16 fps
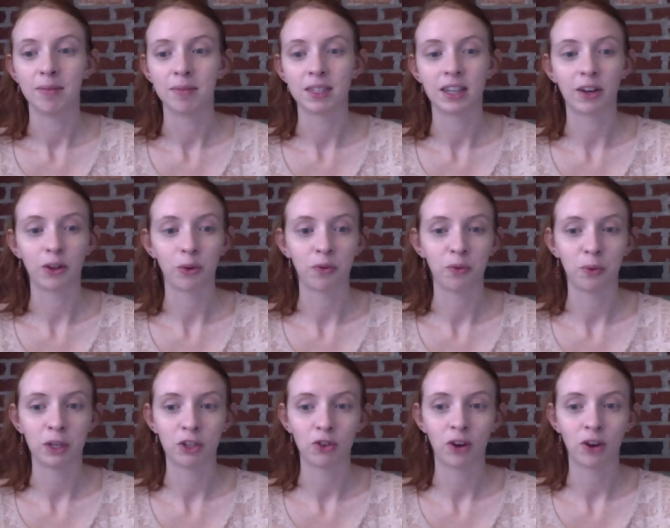Stealth
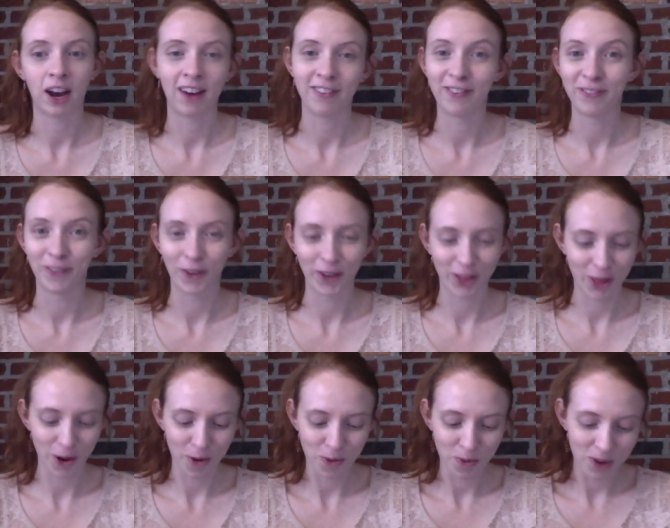witchcraft for
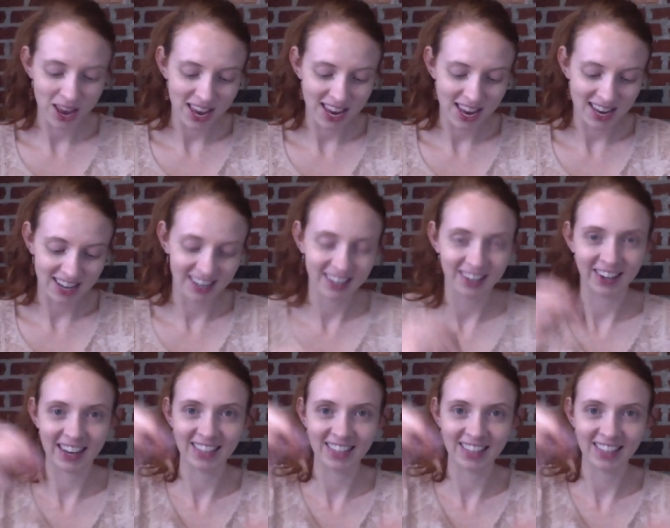the win. All